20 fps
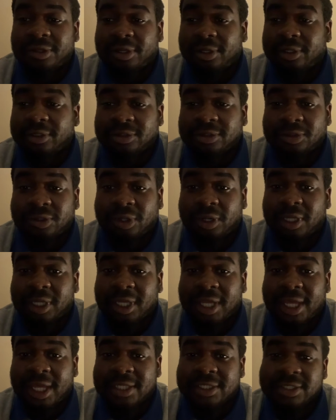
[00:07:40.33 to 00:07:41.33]

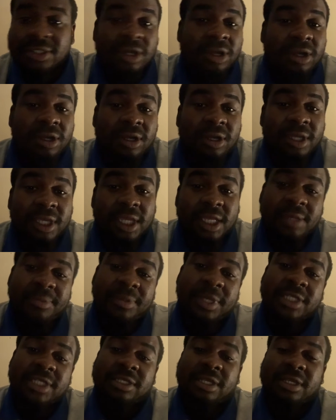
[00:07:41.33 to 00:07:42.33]
let Zaha get the
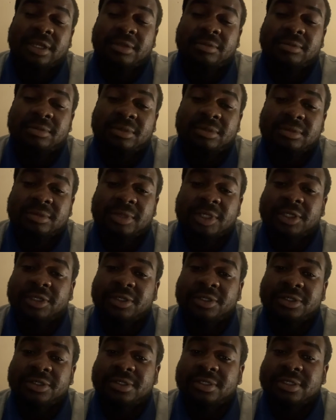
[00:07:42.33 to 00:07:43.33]
best of them
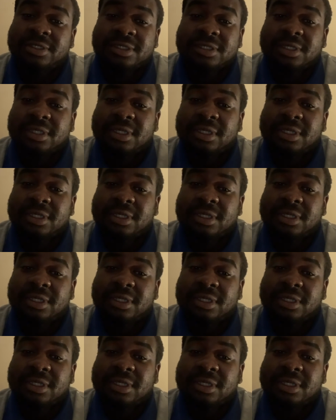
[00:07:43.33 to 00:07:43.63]
because